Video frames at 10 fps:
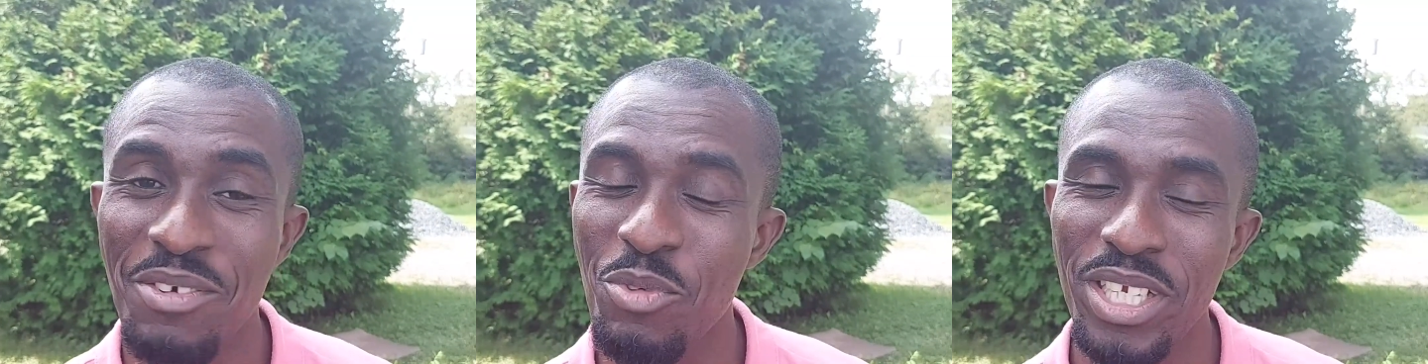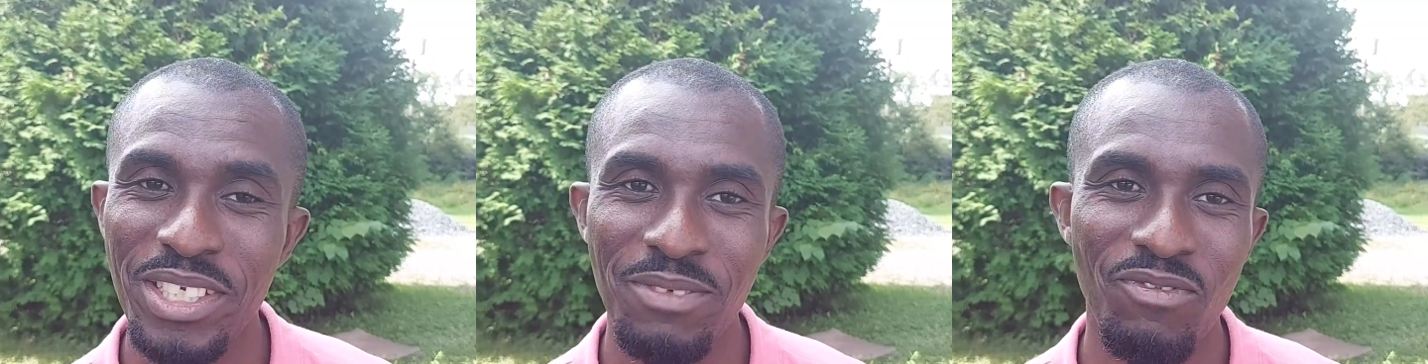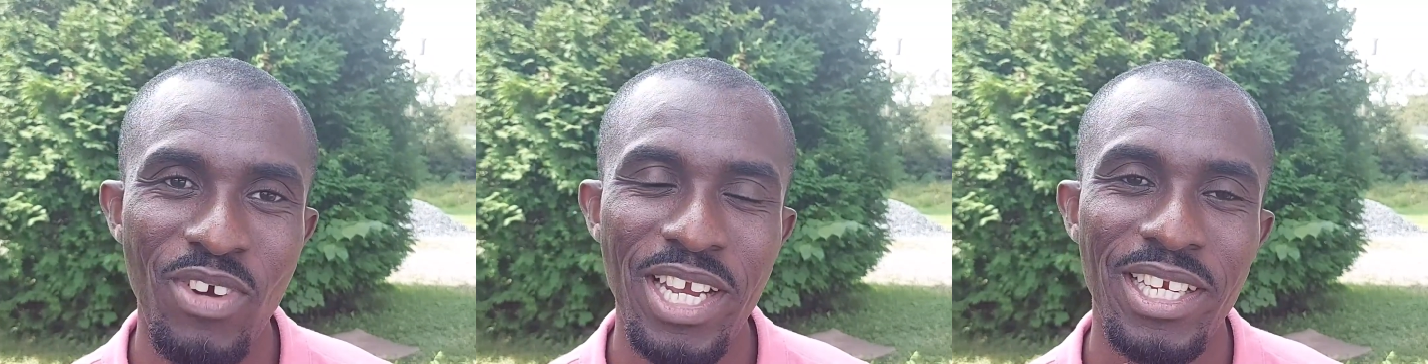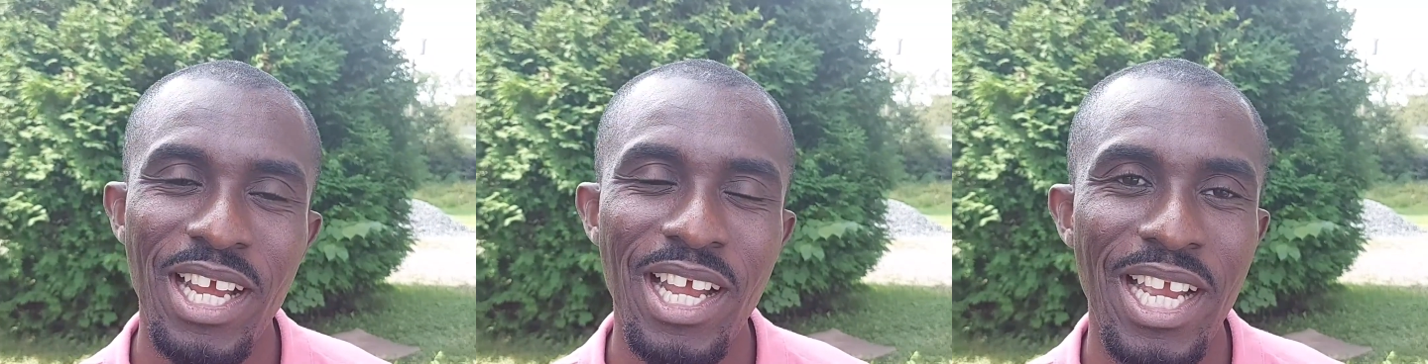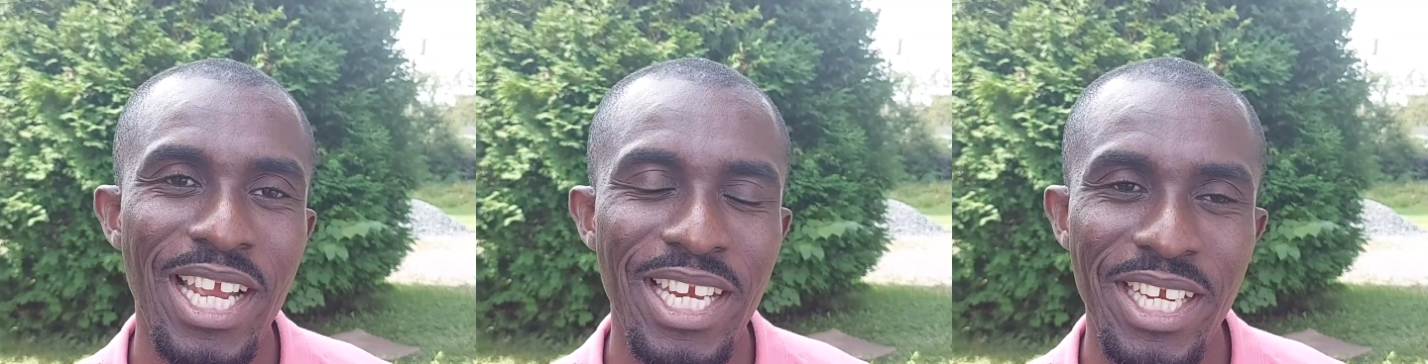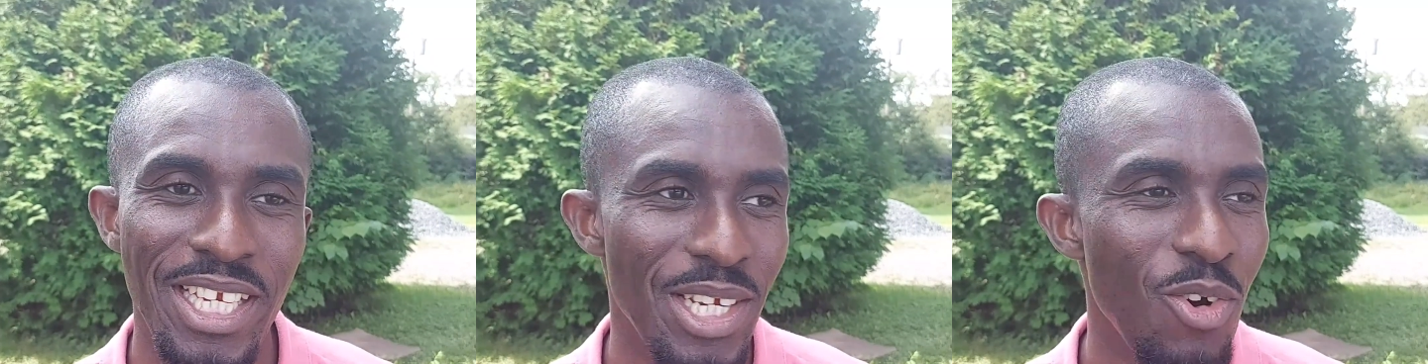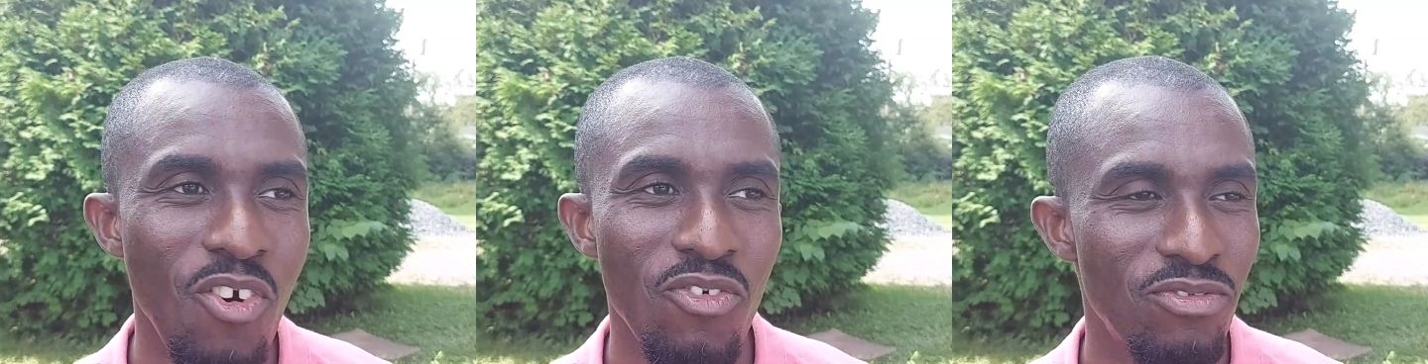We find any
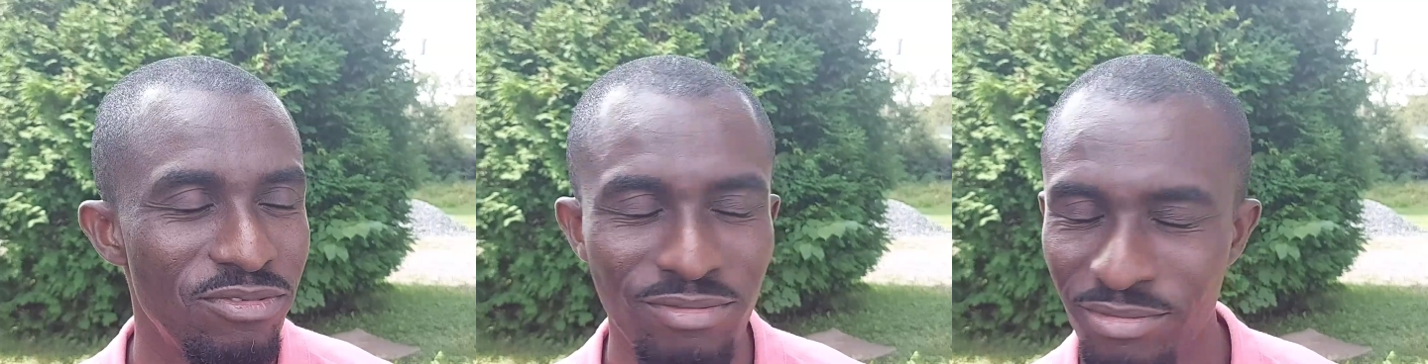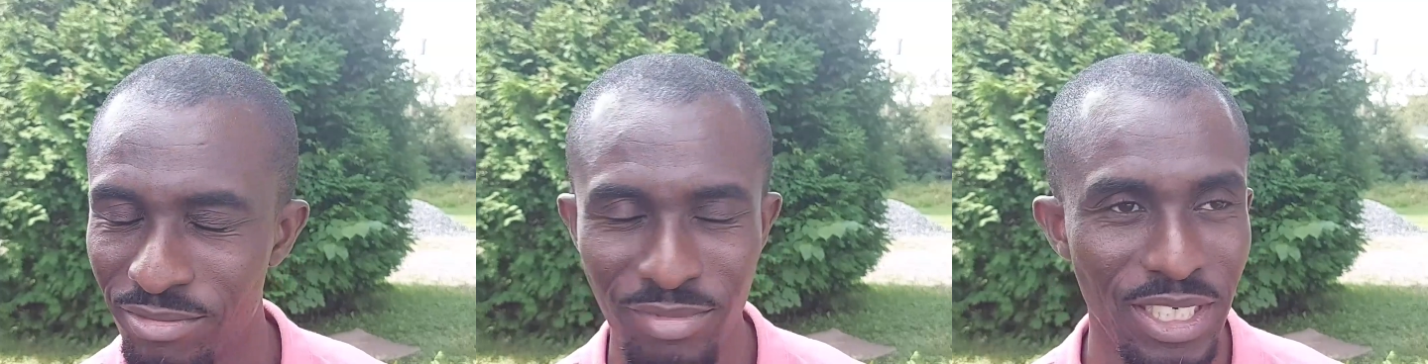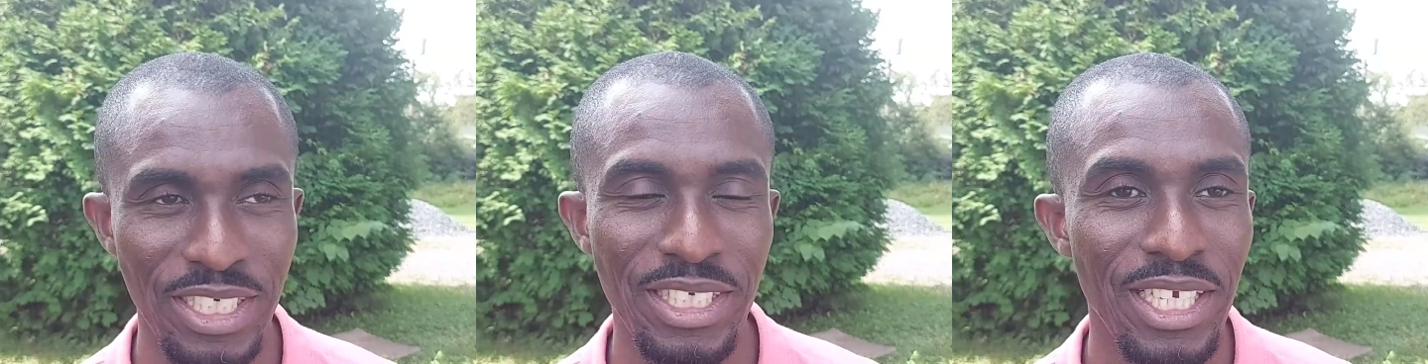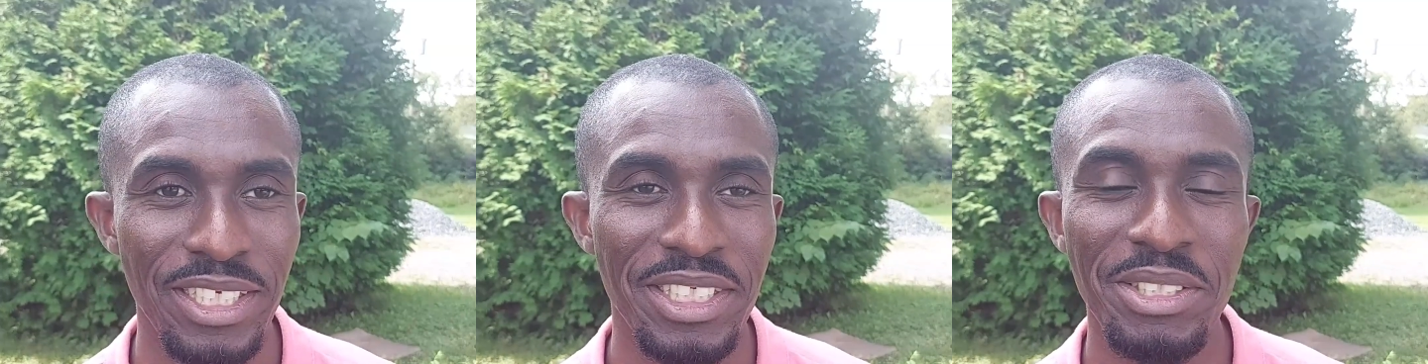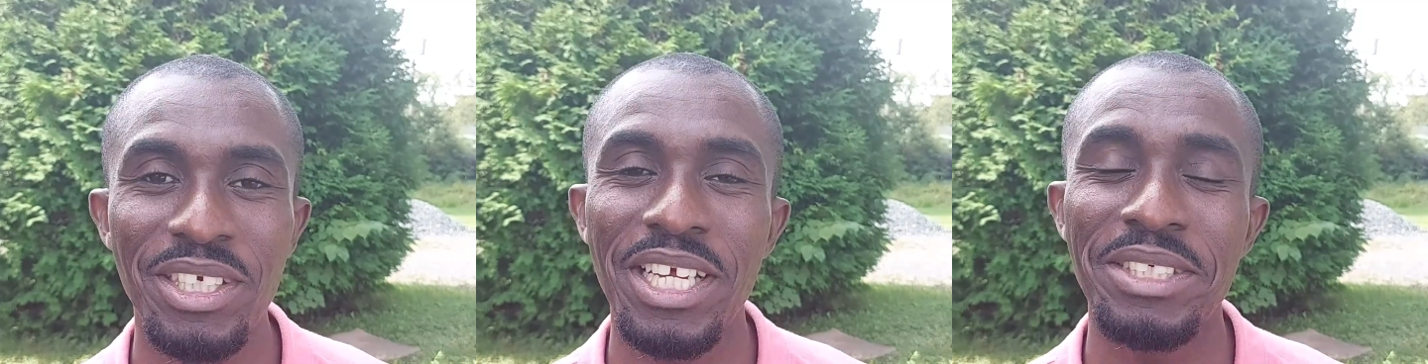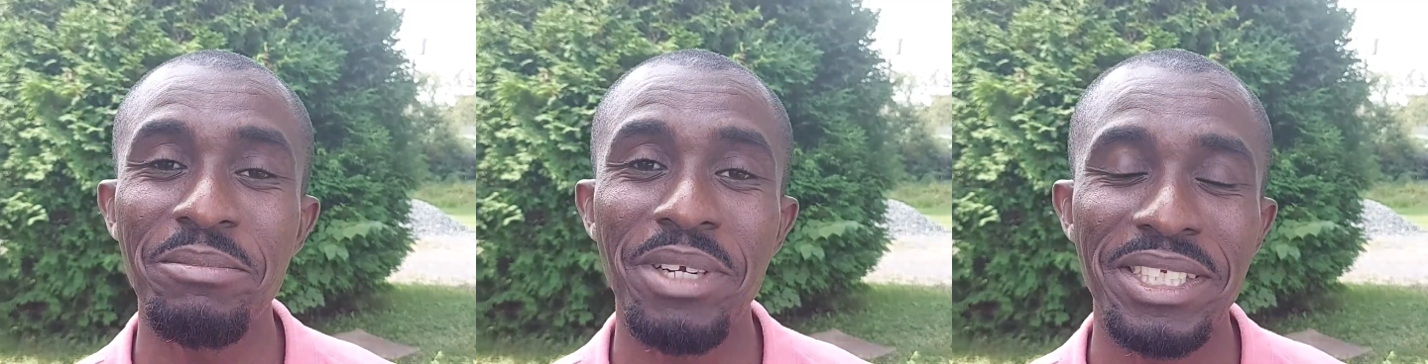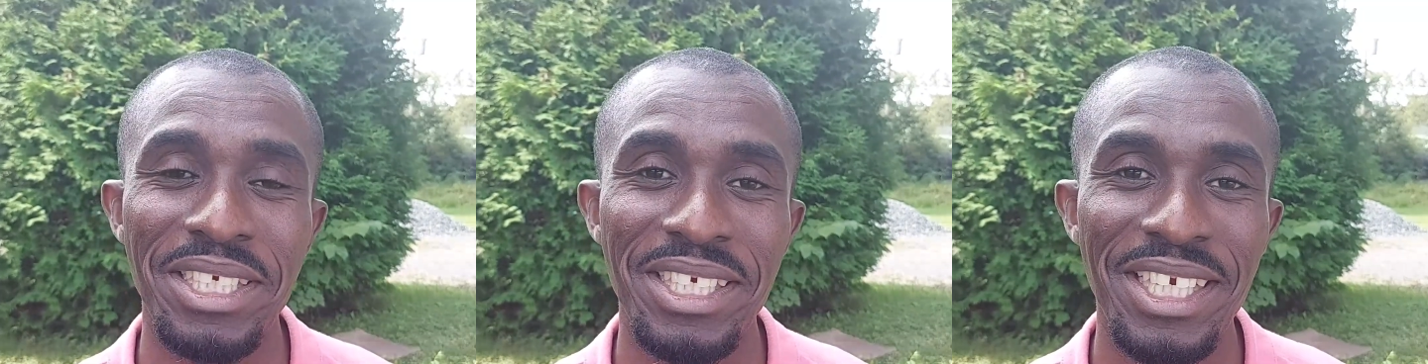of the descent. It doesn't
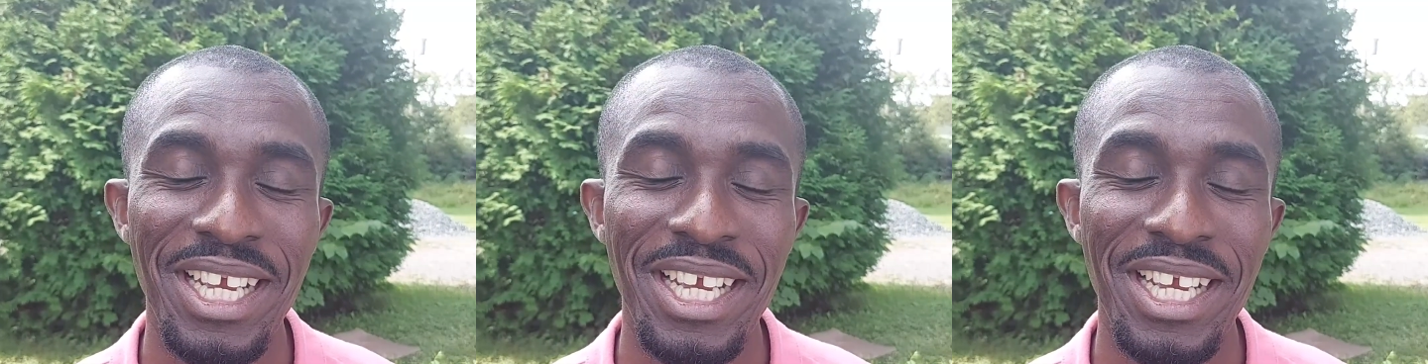matter.